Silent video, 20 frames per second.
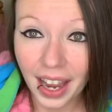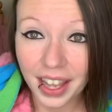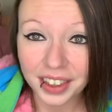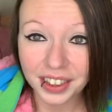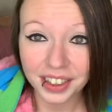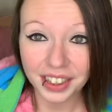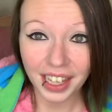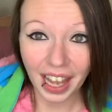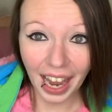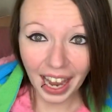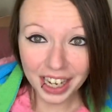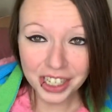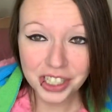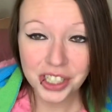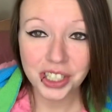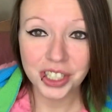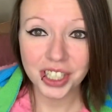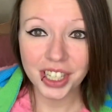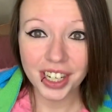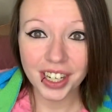And
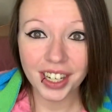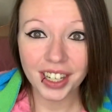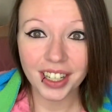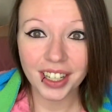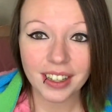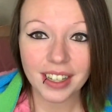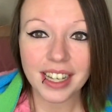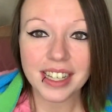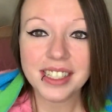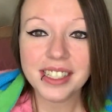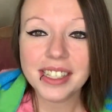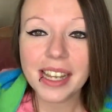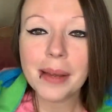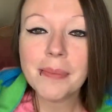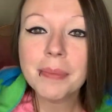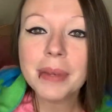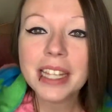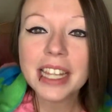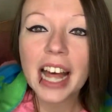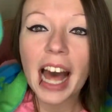last year, they
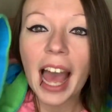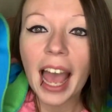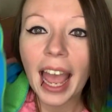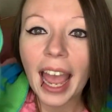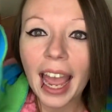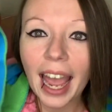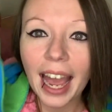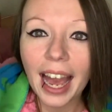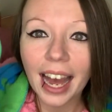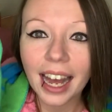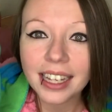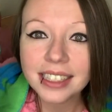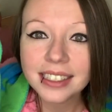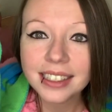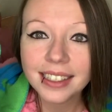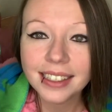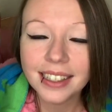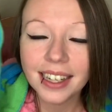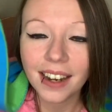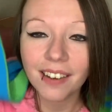sent me the
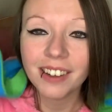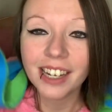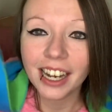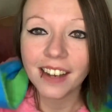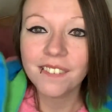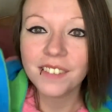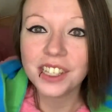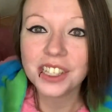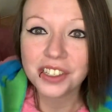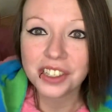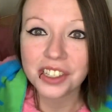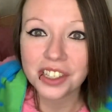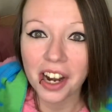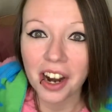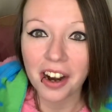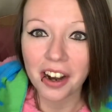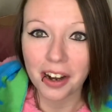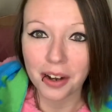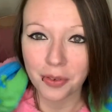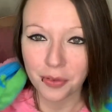hat. Now I have the
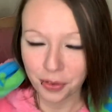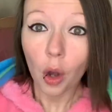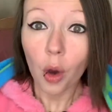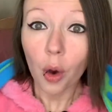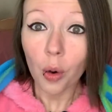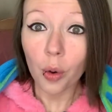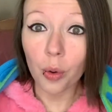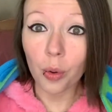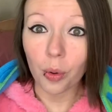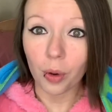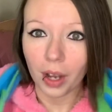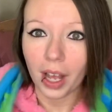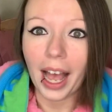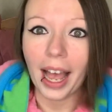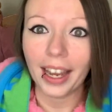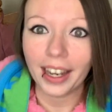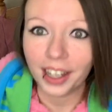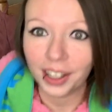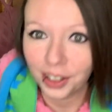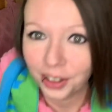scarf. Ooh,
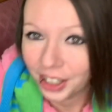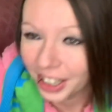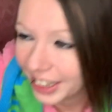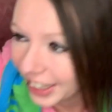I gotta go get